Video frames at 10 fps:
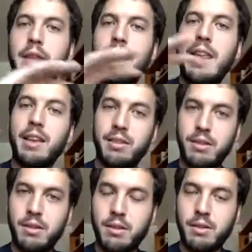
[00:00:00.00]

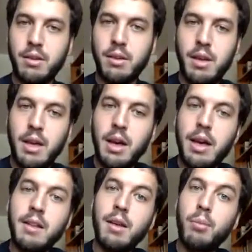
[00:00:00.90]
less.
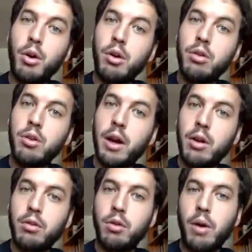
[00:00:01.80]
In the boil, you can
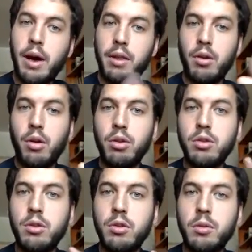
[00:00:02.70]
also add all
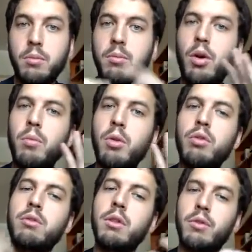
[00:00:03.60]

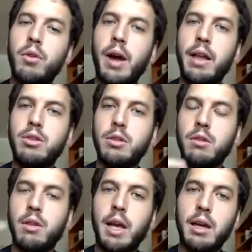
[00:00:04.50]
most of your
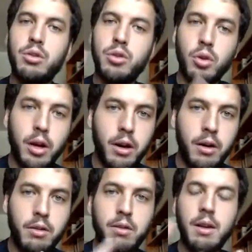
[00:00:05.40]
adjuncts, like
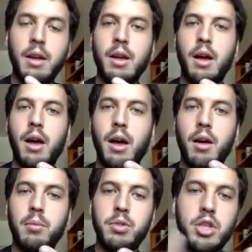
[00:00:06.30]
sugars,
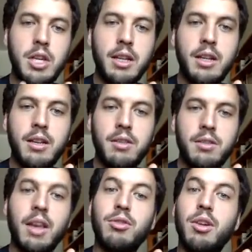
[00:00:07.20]
chilies.
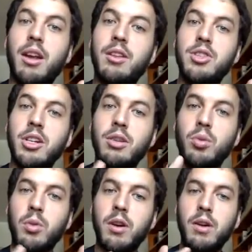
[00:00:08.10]
Yes, you can add chili
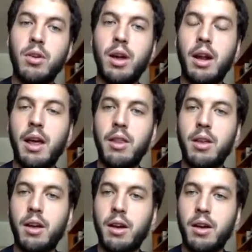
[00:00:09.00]
to beer. You can
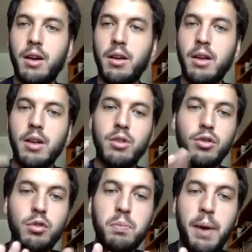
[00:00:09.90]
add
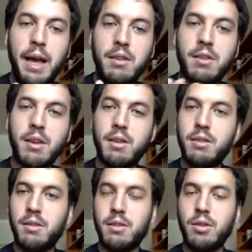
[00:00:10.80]
your
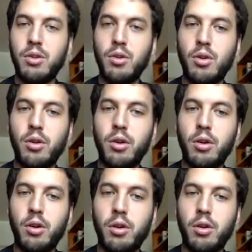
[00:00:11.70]
spices,
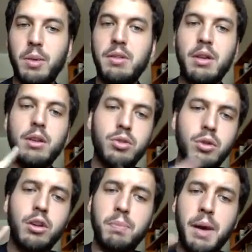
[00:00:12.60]
your basically
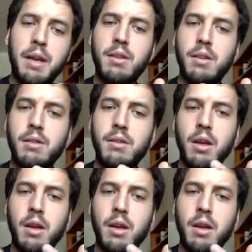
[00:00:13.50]
sugar, spices,